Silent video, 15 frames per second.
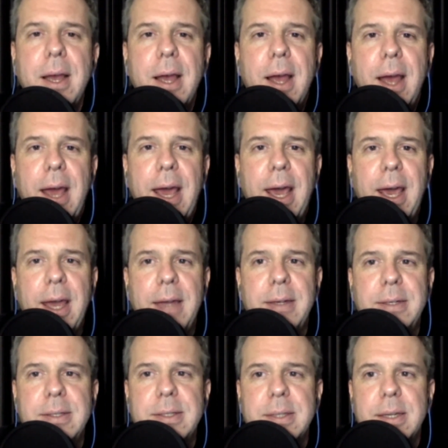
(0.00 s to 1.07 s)

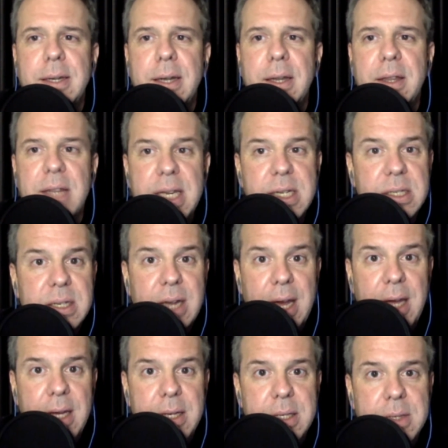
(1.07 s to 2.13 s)
And these
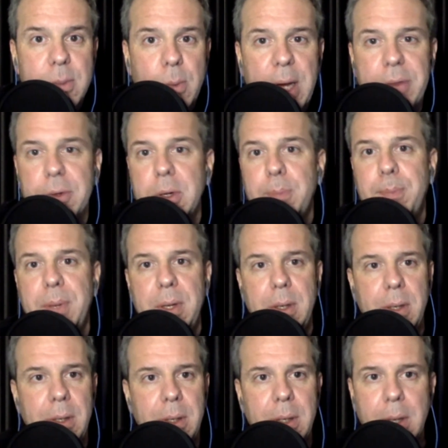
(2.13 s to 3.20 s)
days, whether it
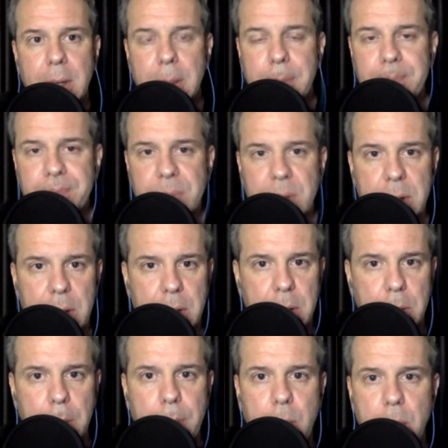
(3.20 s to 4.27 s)
be,
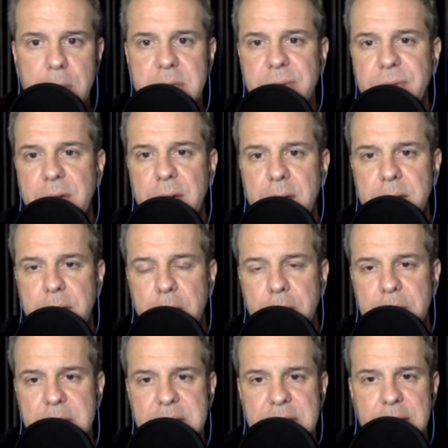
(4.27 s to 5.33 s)
the reports of
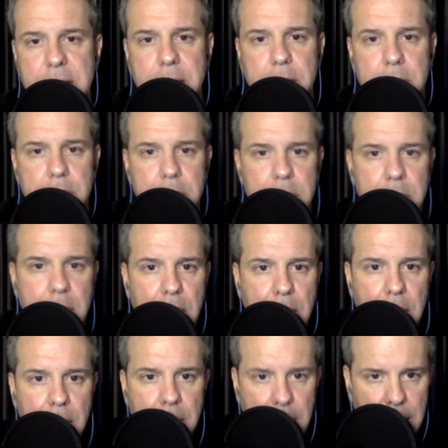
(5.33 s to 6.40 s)
the signal,
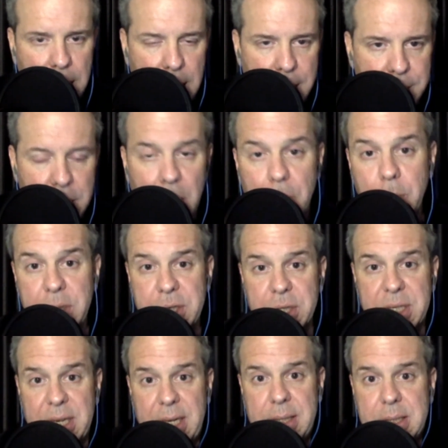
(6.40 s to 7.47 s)
we
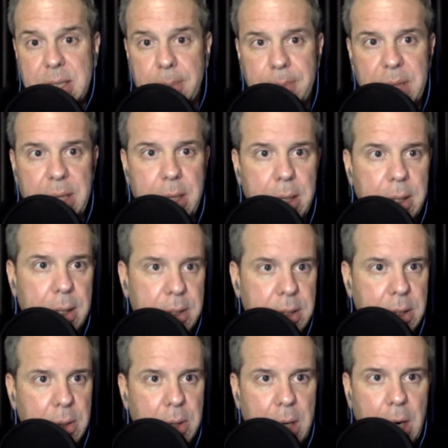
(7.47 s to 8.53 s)
just had somebody,
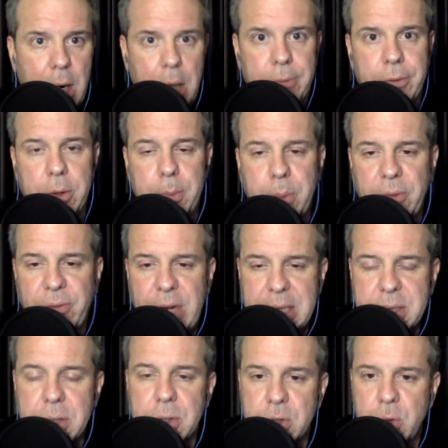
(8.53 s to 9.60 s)
a Harvard
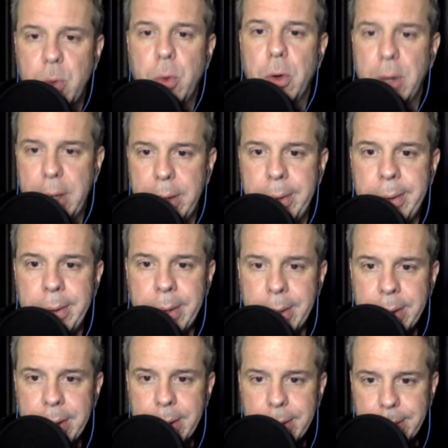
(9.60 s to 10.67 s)
professor touring,
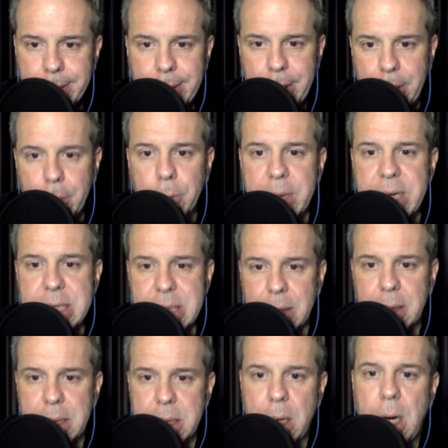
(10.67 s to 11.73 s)

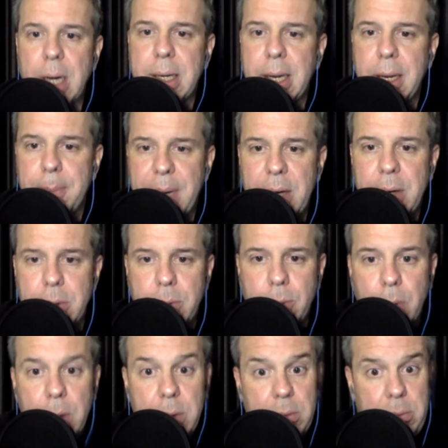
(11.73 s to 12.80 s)
recently talking about
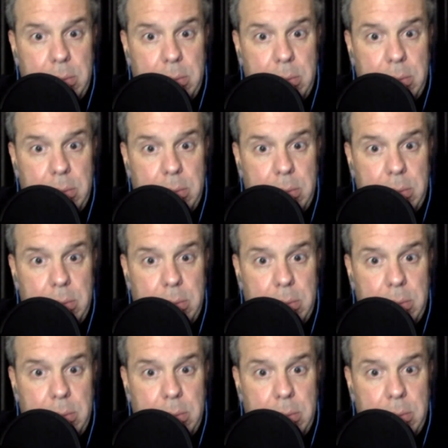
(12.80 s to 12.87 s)
what,